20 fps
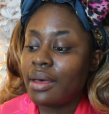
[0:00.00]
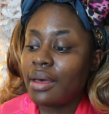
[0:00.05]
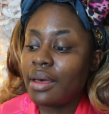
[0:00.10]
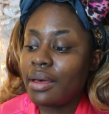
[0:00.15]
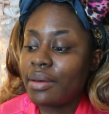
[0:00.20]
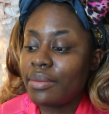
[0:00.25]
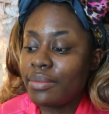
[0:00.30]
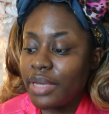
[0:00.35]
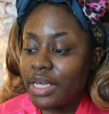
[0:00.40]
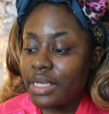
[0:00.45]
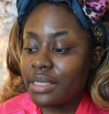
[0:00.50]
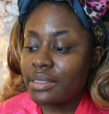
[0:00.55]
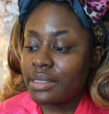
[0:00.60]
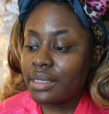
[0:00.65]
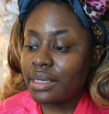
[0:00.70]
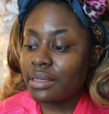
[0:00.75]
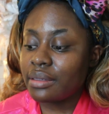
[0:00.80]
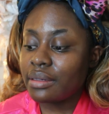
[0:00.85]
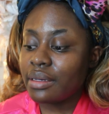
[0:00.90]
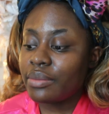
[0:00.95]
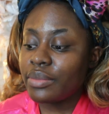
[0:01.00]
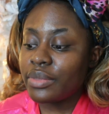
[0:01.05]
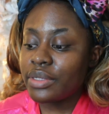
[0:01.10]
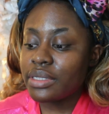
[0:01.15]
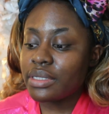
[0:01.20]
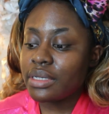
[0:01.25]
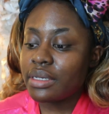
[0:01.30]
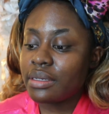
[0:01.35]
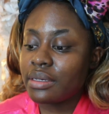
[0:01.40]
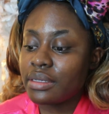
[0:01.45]
amazing. Like my
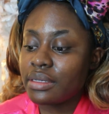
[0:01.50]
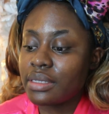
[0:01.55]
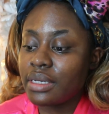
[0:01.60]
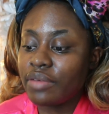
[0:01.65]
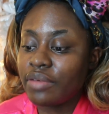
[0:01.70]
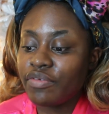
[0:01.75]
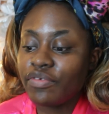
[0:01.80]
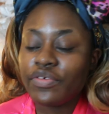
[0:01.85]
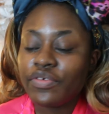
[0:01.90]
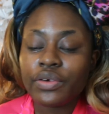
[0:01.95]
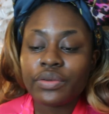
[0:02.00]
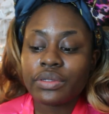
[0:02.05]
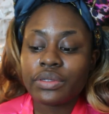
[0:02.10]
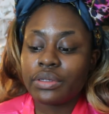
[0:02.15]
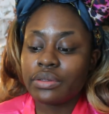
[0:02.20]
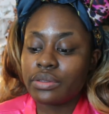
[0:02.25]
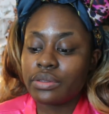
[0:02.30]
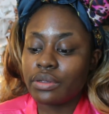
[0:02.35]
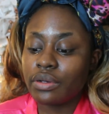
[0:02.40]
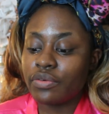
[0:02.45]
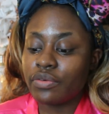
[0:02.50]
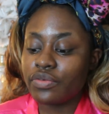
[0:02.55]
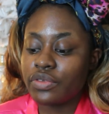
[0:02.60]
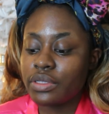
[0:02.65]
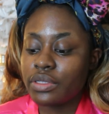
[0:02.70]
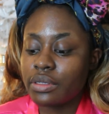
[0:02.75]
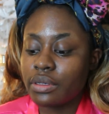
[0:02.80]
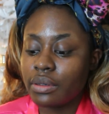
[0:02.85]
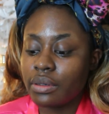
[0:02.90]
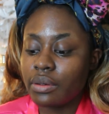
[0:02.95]
skin has never felt so soft.
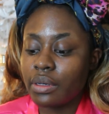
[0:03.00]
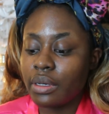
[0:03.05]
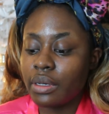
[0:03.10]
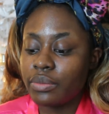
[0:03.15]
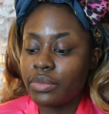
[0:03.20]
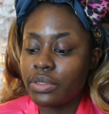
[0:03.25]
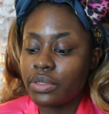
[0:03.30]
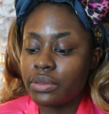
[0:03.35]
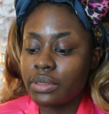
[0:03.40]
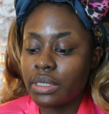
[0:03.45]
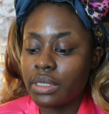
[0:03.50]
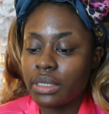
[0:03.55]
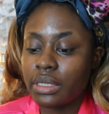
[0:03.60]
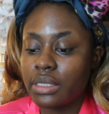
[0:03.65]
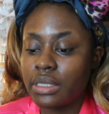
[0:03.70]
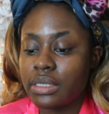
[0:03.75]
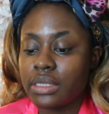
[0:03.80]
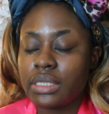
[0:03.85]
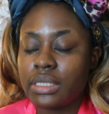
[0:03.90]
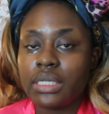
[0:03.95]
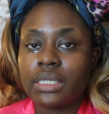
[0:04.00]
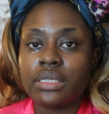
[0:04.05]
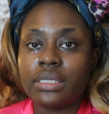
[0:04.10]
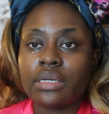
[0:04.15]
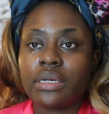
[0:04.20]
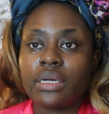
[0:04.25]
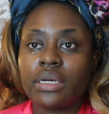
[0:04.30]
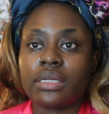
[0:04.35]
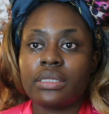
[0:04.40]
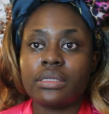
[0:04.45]
So I'm using this
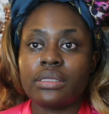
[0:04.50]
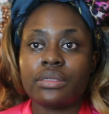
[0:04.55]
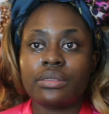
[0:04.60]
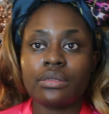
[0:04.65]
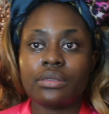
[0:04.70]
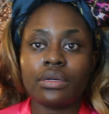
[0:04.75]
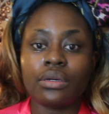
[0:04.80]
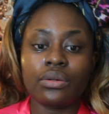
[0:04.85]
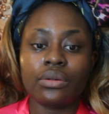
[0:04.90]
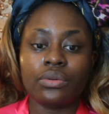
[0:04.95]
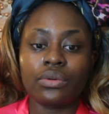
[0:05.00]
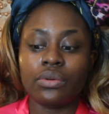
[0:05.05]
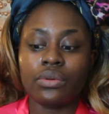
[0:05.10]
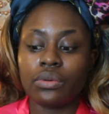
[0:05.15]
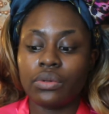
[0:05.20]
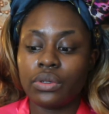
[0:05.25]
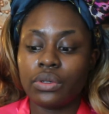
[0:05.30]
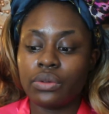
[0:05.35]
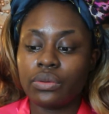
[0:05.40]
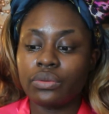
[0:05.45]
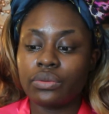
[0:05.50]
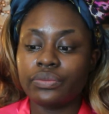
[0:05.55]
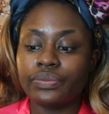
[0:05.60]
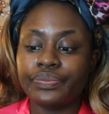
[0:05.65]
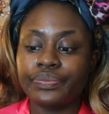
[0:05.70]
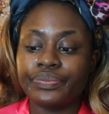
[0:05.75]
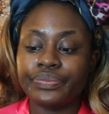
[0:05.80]
Cedar and Stone oil